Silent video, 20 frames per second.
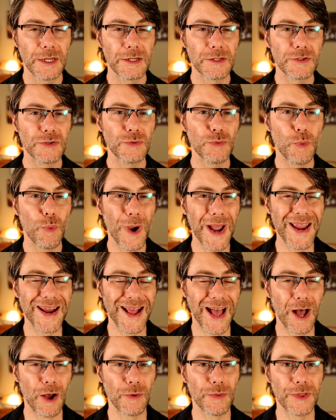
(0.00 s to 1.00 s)
to wait
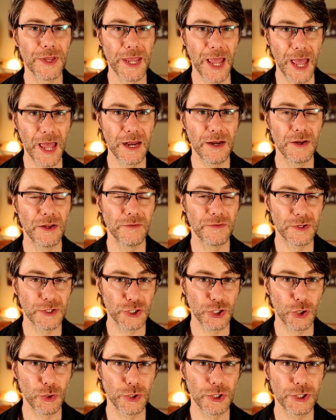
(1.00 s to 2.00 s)
out the end of the
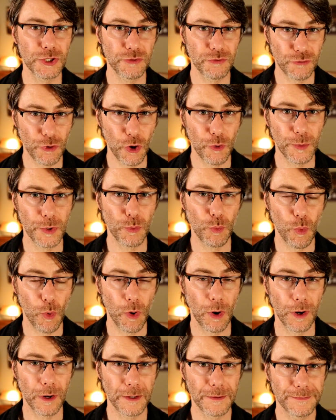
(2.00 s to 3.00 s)
Jewish-Roman
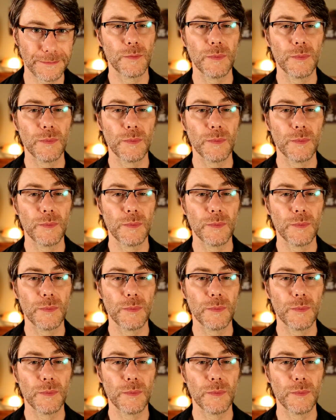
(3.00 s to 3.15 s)
war.